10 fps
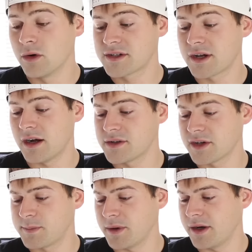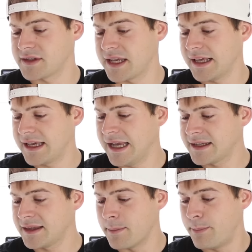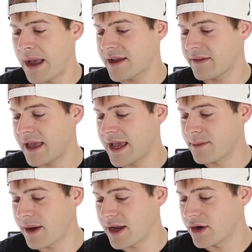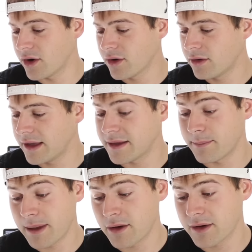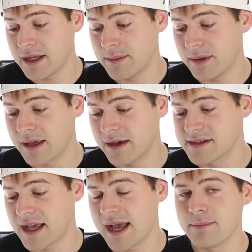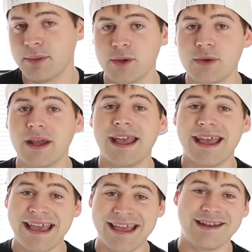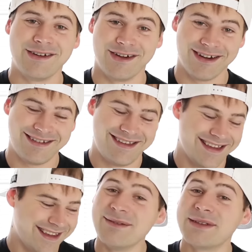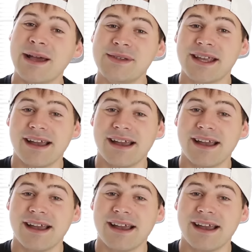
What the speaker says: Worst concert experience: getting kicked in the back of the head by a girl in the balcony because I booed Hinder. Sometimes you